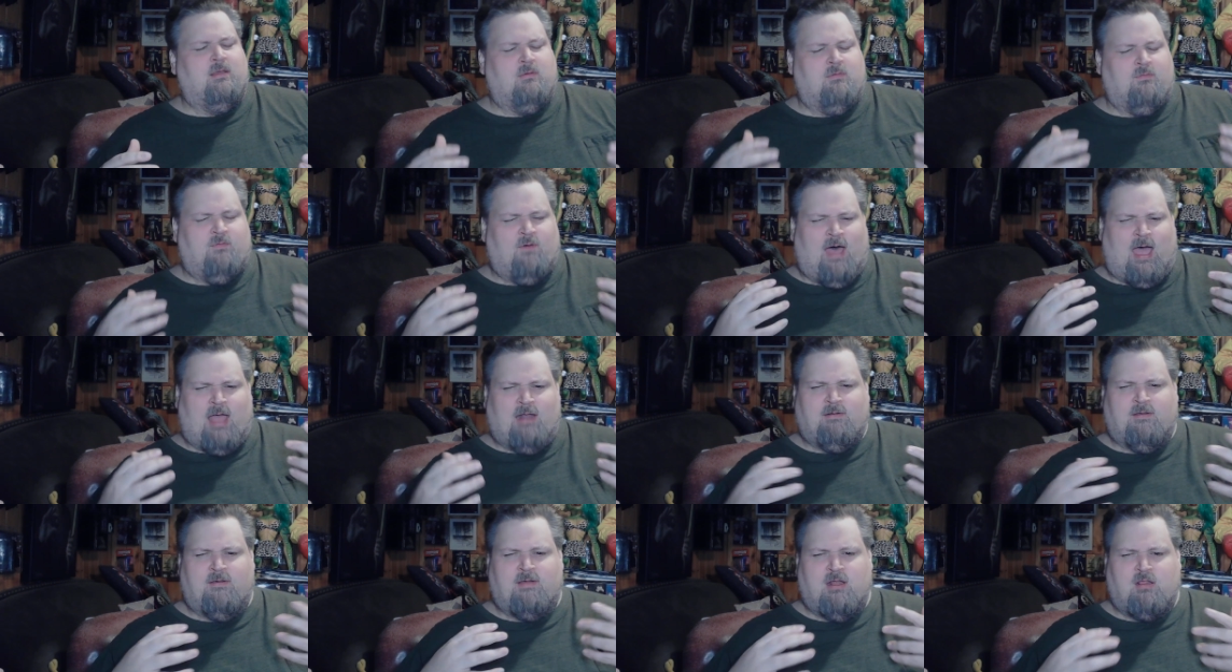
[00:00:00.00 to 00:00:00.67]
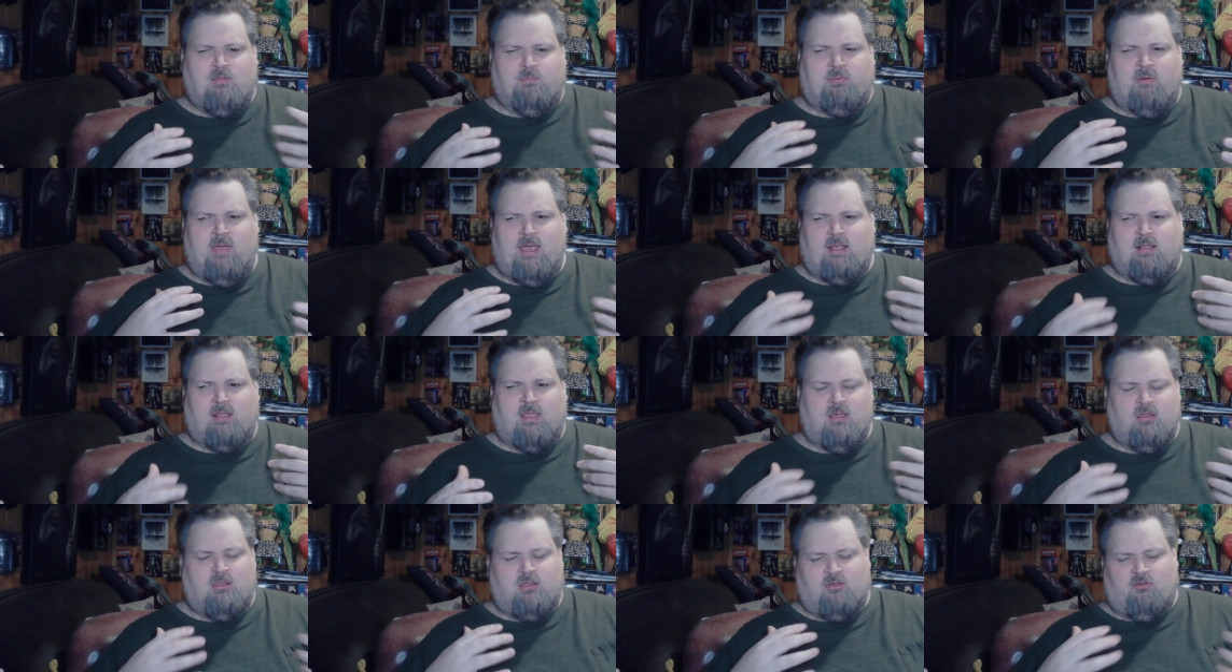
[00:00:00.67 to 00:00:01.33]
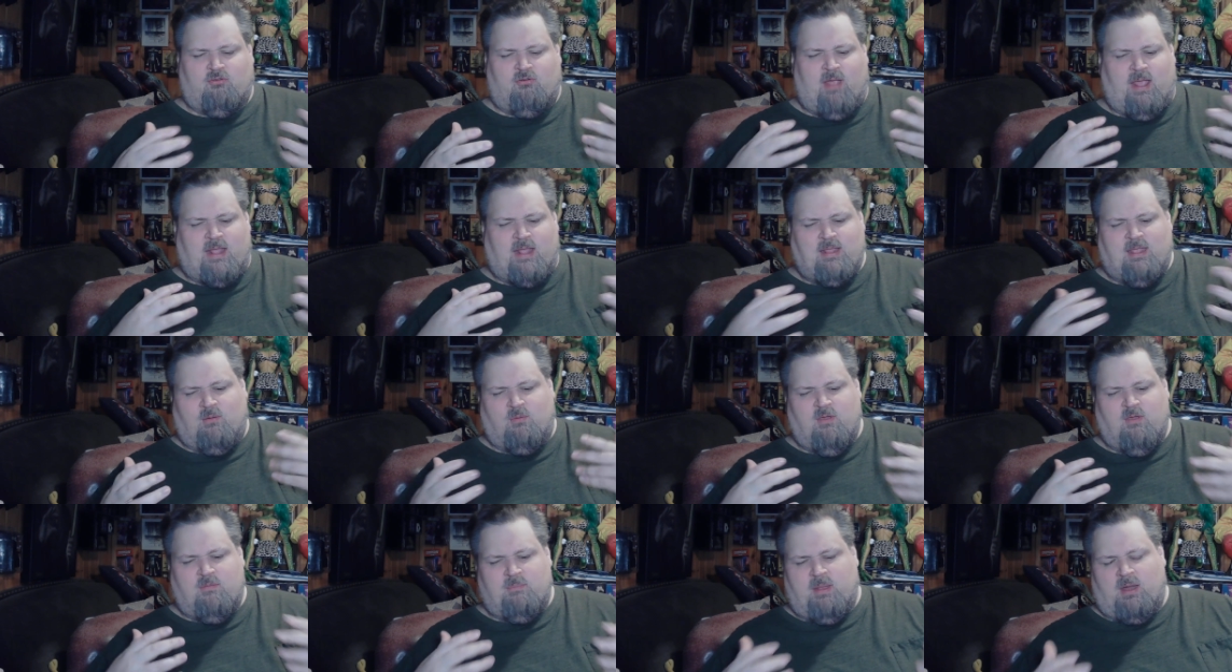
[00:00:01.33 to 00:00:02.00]
Finally, let's break this trend
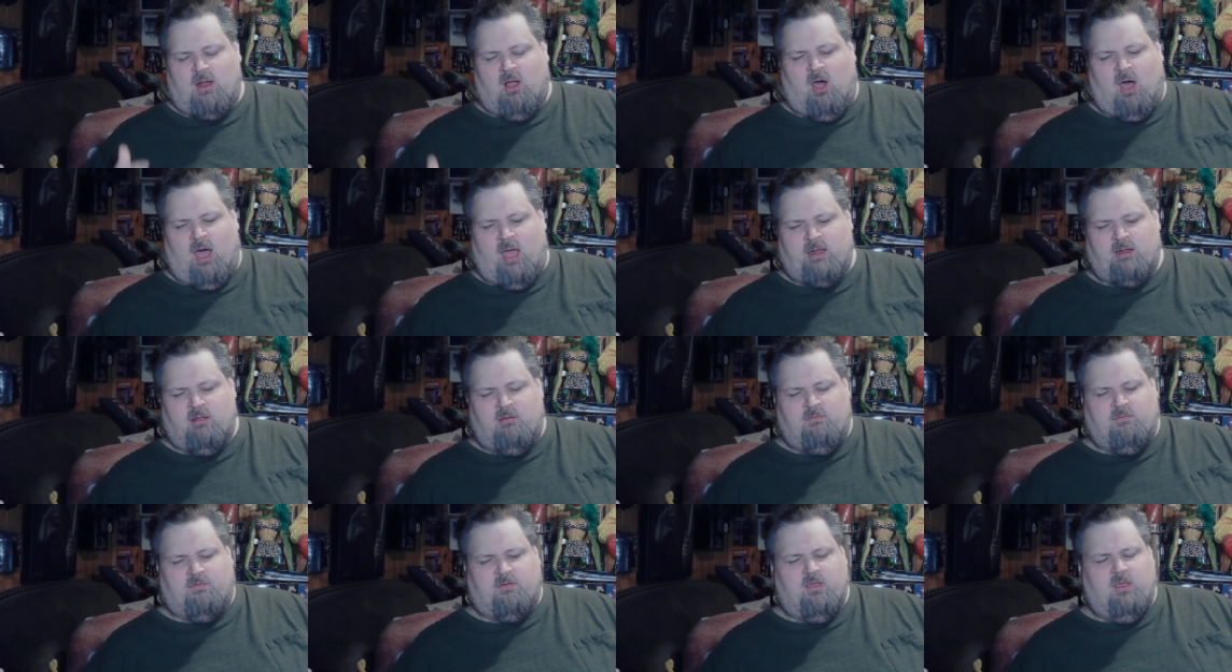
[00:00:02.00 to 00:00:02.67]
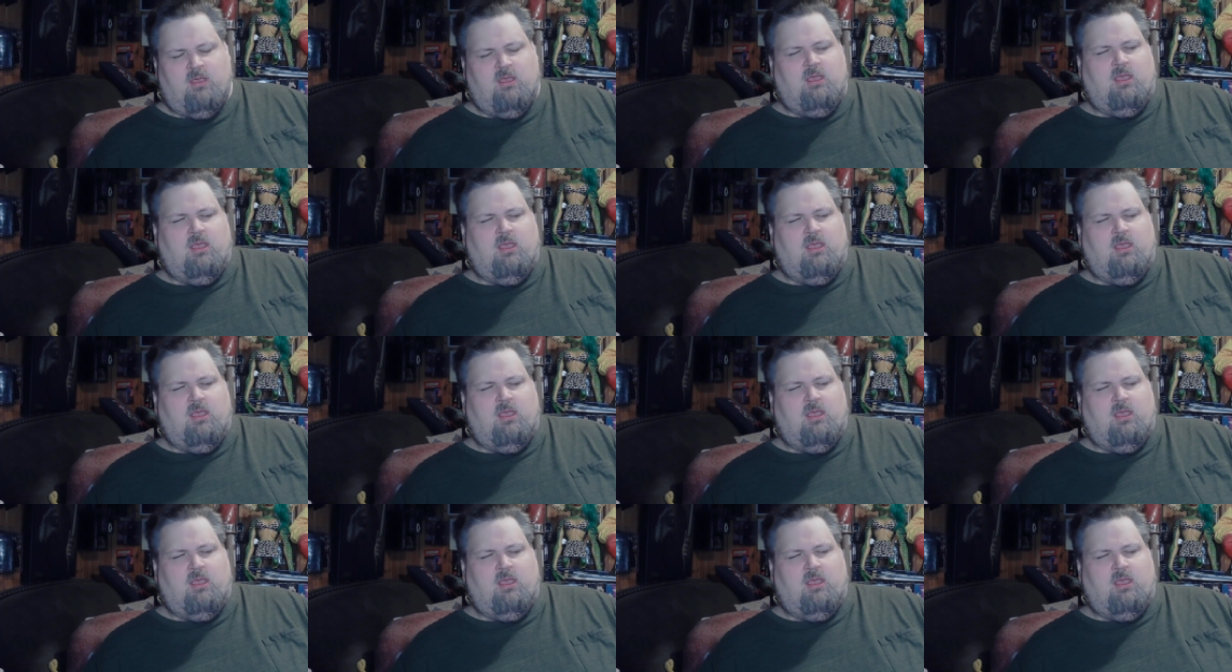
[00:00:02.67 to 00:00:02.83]
that we've been on of,